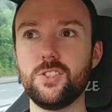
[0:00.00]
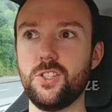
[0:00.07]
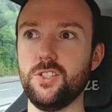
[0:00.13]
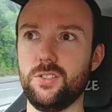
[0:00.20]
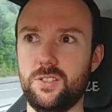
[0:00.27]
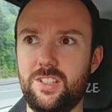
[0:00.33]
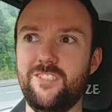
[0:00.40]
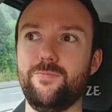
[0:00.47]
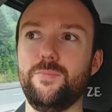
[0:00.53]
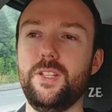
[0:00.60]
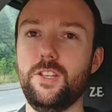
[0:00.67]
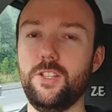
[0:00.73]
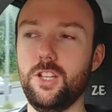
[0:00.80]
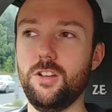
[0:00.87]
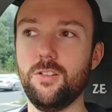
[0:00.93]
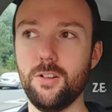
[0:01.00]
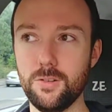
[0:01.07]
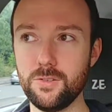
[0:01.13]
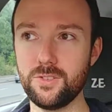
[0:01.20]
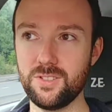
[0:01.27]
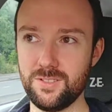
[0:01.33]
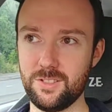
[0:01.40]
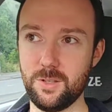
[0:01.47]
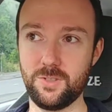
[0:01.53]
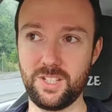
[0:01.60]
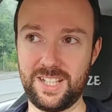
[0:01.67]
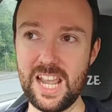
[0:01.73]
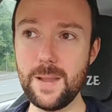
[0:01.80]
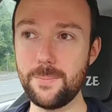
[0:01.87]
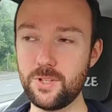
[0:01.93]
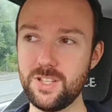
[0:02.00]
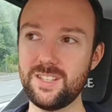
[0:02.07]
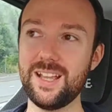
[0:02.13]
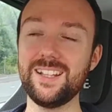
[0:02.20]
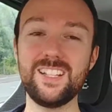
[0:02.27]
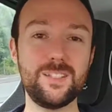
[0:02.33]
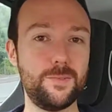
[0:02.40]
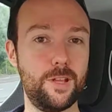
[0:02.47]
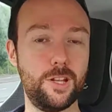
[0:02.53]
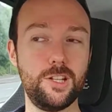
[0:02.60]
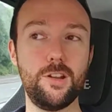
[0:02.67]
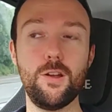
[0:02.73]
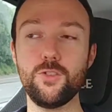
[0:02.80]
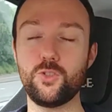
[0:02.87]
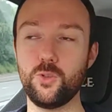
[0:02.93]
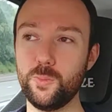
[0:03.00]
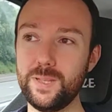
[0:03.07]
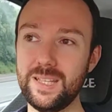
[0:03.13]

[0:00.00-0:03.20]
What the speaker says: She hasn't given me her euros to keep. She's handing her euros to